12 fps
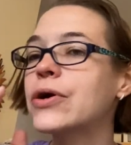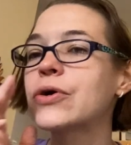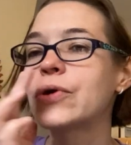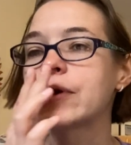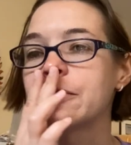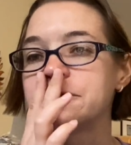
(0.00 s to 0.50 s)

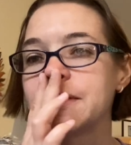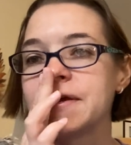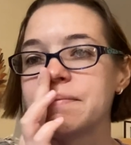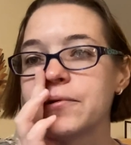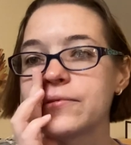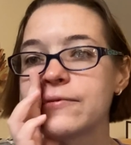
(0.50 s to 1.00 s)
Quick update
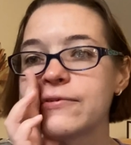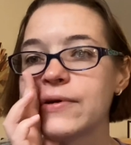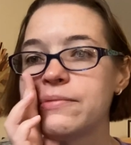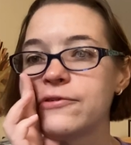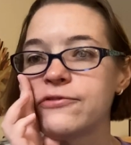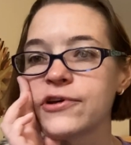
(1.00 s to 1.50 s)
about the
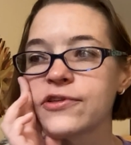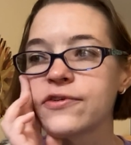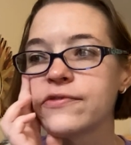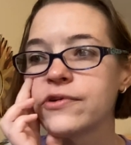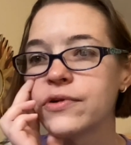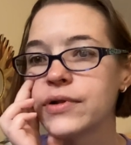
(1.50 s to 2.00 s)
Fiber
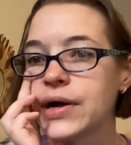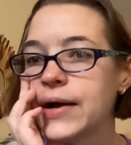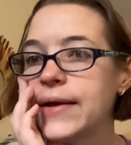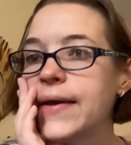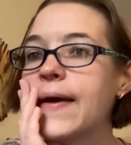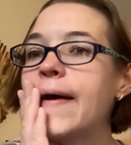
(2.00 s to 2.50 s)
Festival.
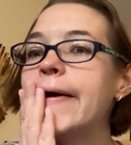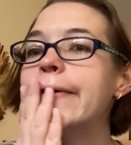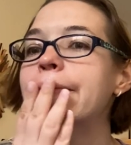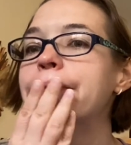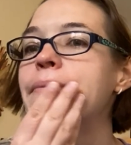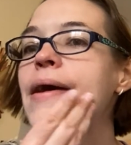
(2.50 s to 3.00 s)
I
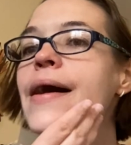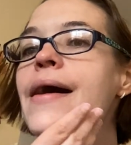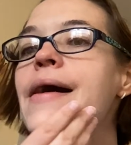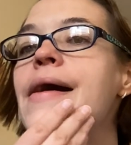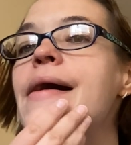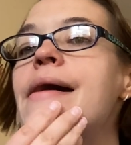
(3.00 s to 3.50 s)
am
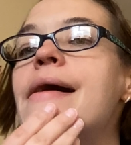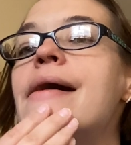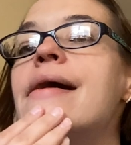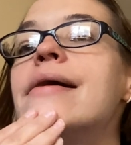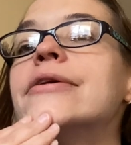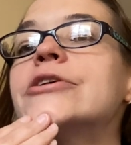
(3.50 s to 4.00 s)

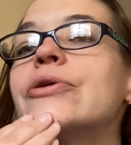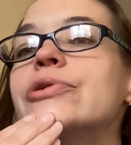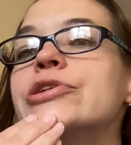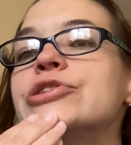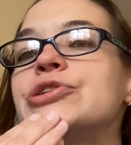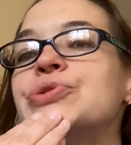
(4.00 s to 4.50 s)

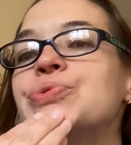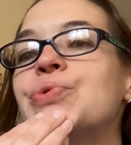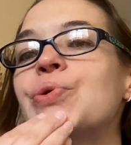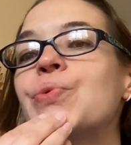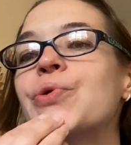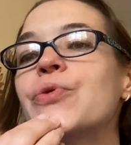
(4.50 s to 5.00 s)
going
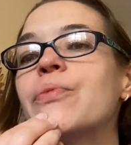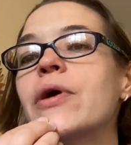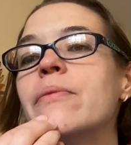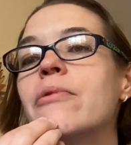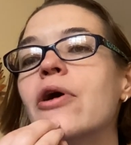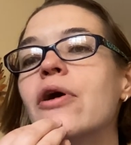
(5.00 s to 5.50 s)
to, with my
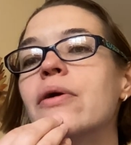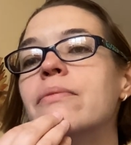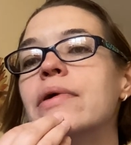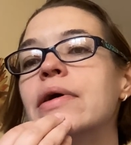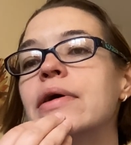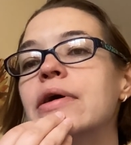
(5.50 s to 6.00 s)

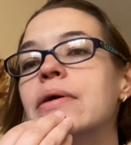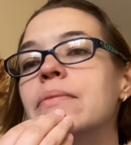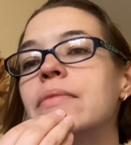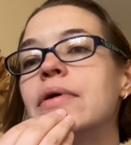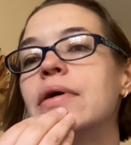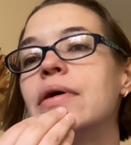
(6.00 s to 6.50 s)

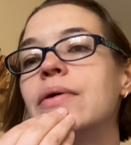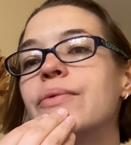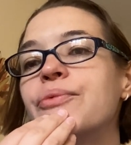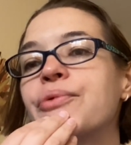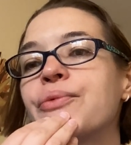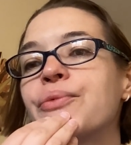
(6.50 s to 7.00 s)
mom,
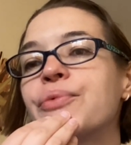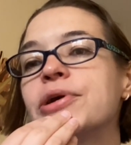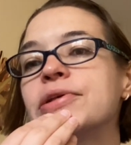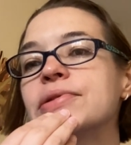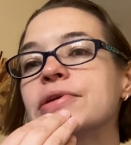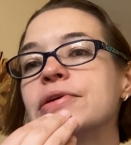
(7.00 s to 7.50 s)

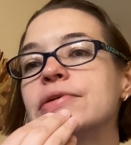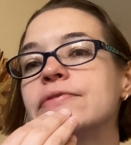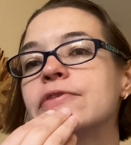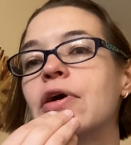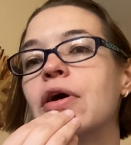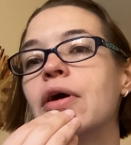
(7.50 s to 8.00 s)
we leave
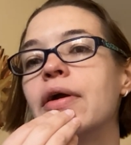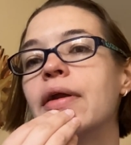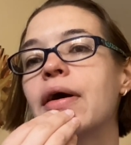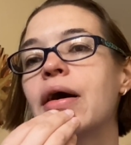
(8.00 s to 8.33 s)
on